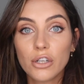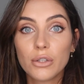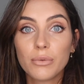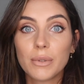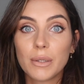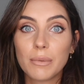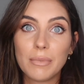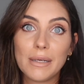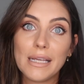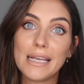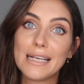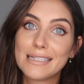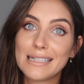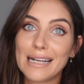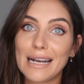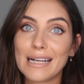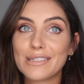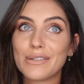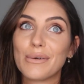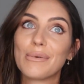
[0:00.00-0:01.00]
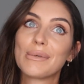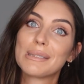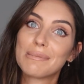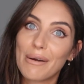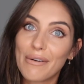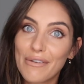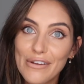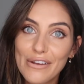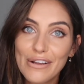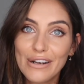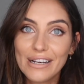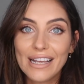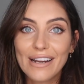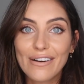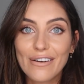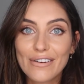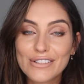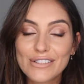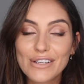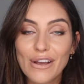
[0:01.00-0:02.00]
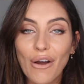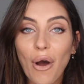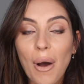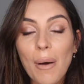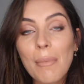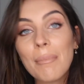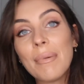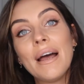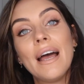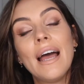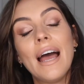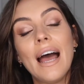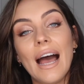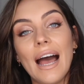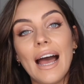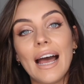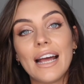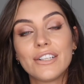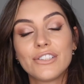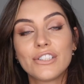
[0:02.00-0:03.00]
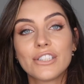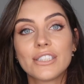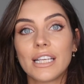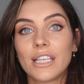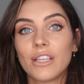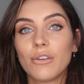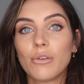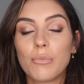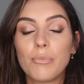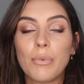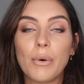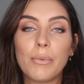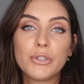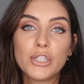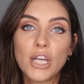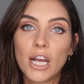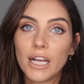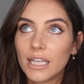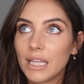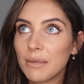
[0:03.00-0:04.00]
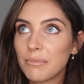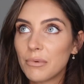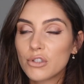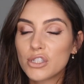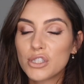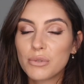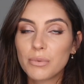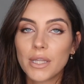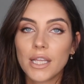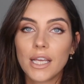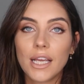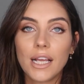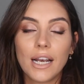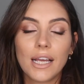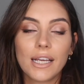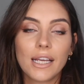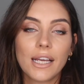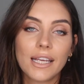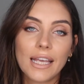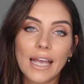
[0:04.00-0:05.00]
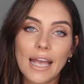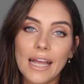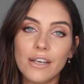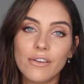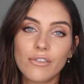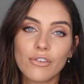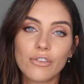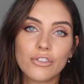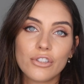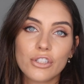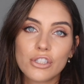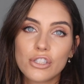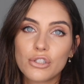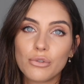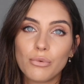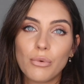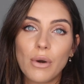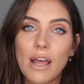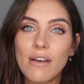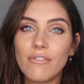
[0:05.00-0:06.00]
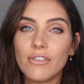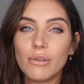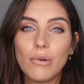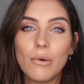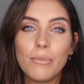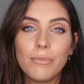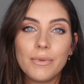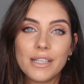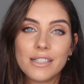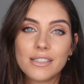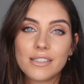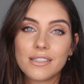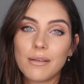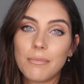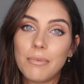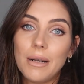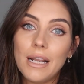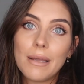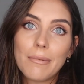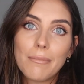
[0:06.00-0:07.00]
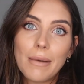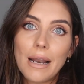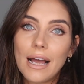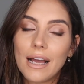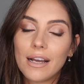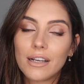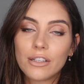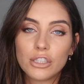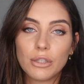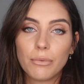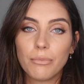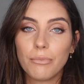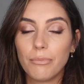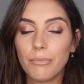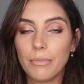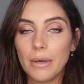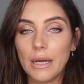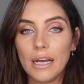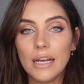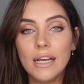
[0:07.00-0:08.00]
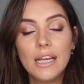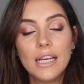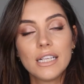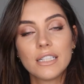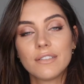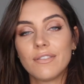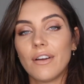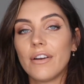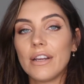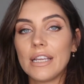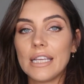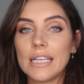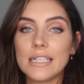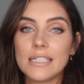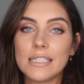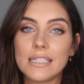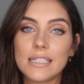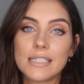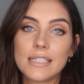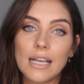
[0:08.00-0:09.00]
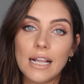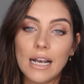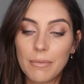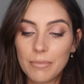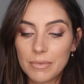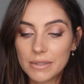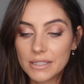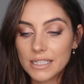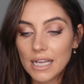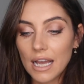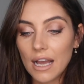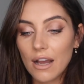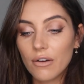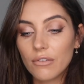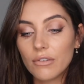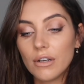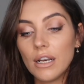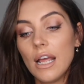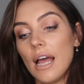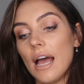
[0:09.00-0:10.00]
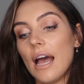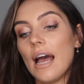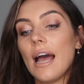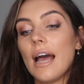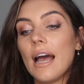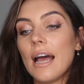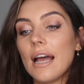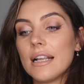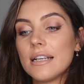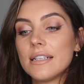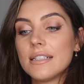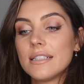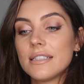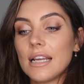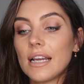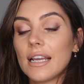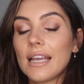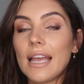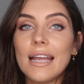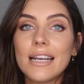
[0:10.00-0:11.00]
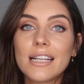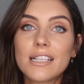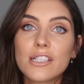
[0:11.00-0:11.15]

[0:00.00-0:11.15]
good with the blazer I talked about earlier on top, and just like you can put chunky boots with it. Like, again, you can just do whatever you want with this. It's a plain black jumper, very easy to style up and down, and again,